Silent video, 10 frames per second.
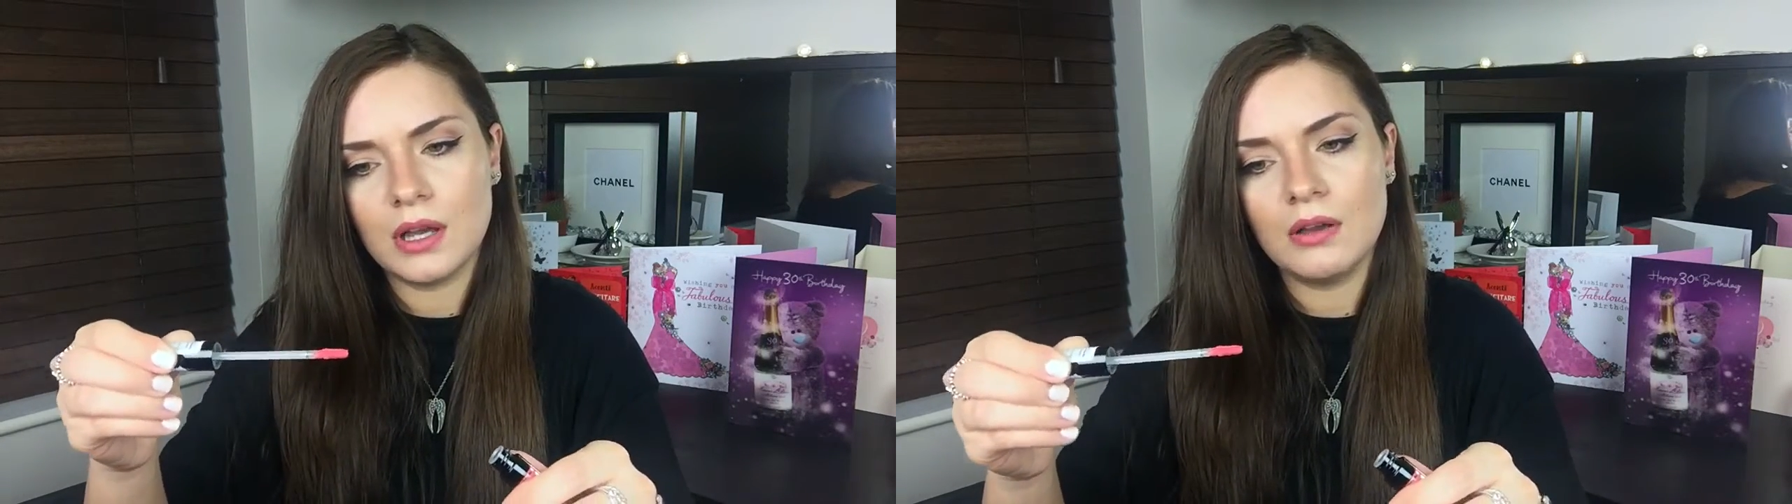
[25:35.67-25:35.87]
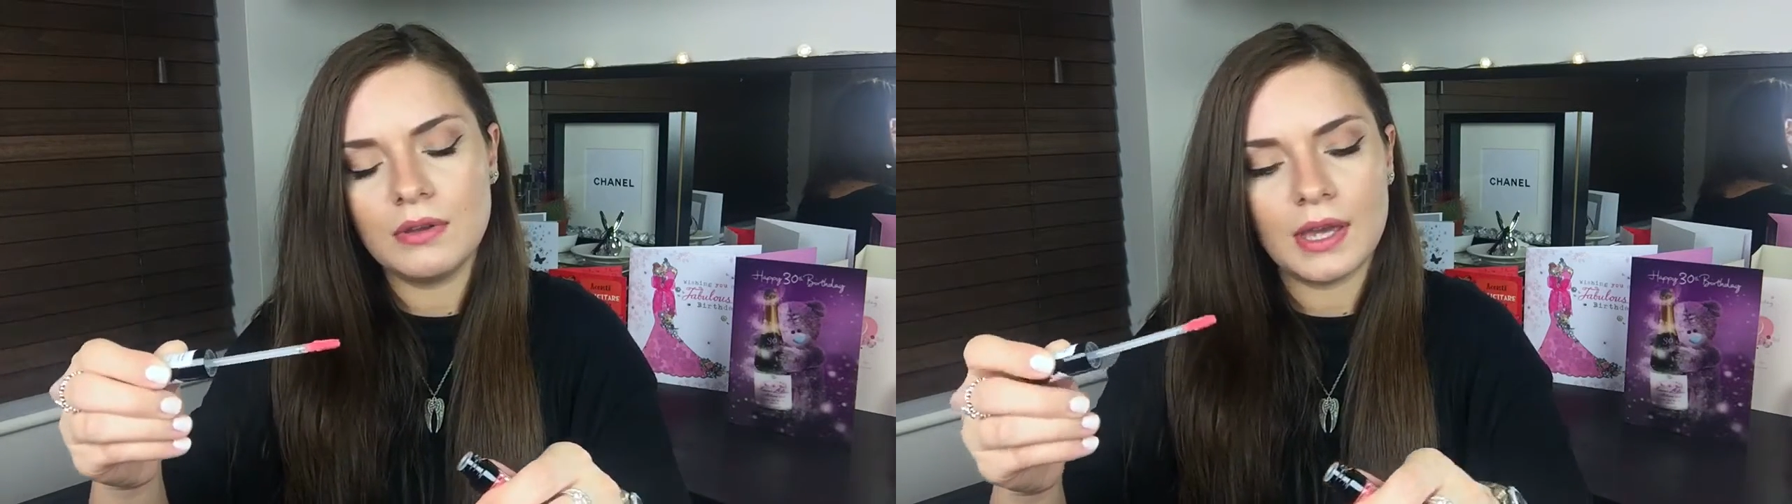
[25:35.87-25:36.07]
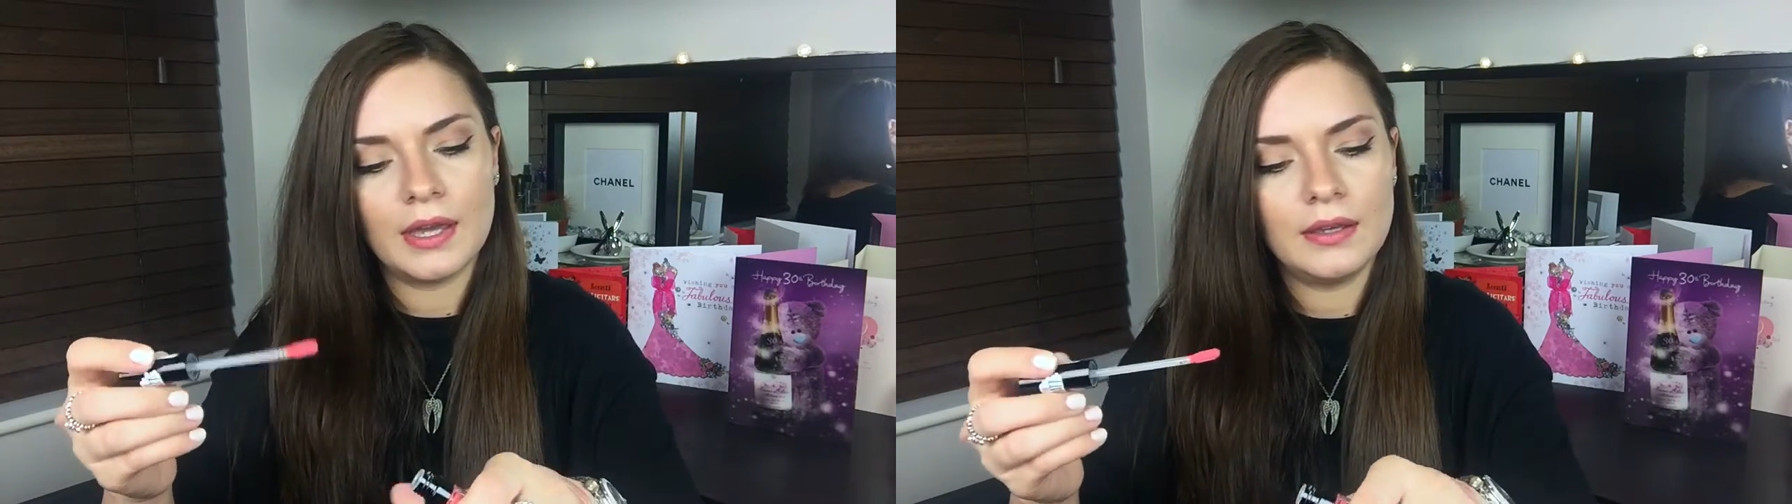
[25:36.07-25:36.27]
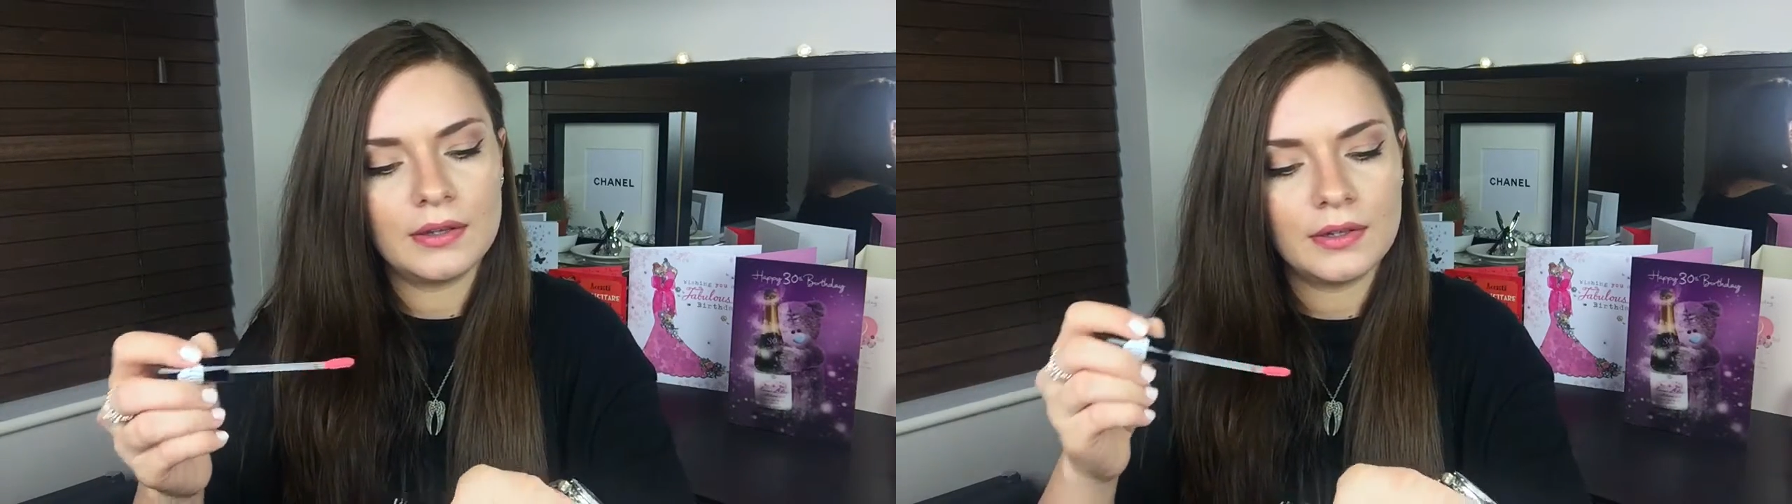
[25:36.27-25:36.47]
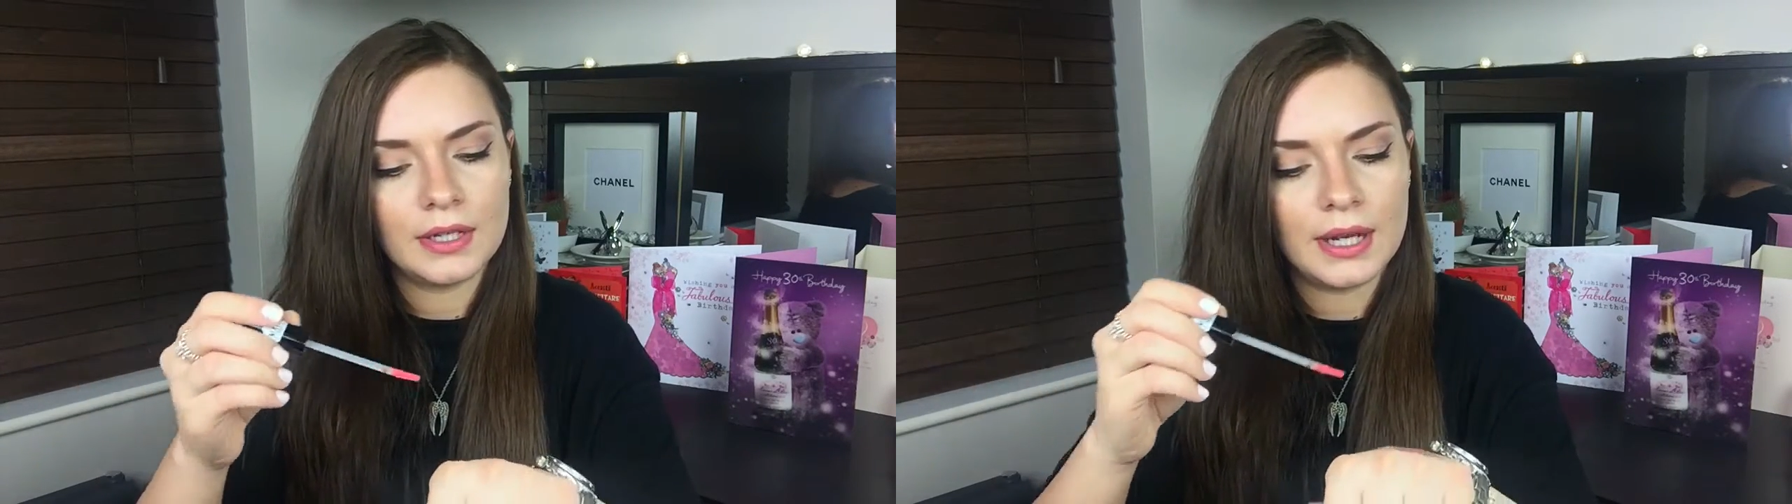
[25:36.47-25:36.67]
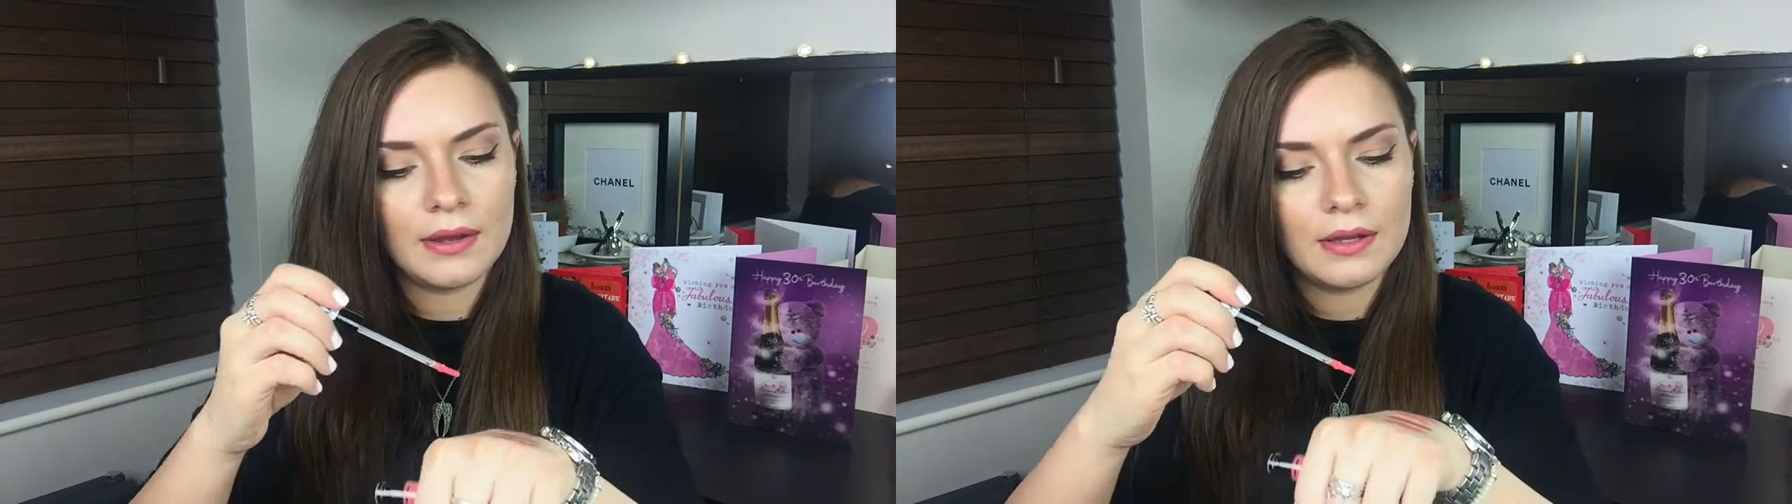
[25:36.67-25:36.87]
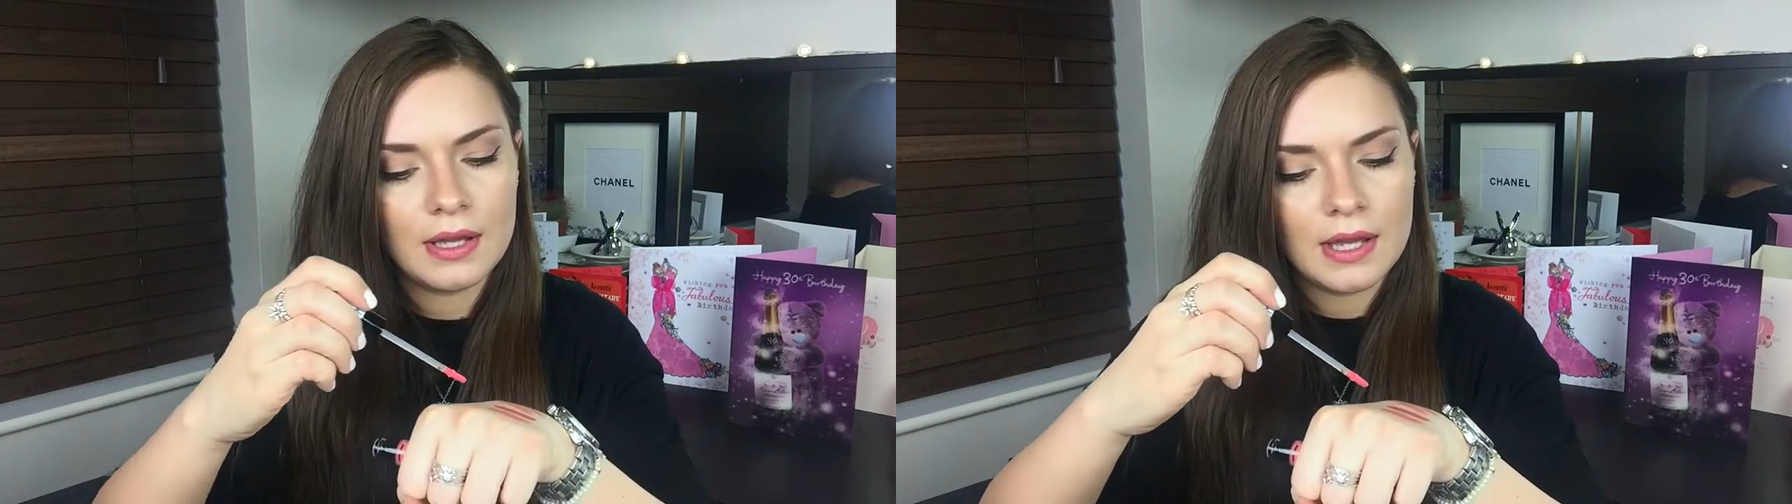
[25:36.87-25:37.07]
Okay, I got it out.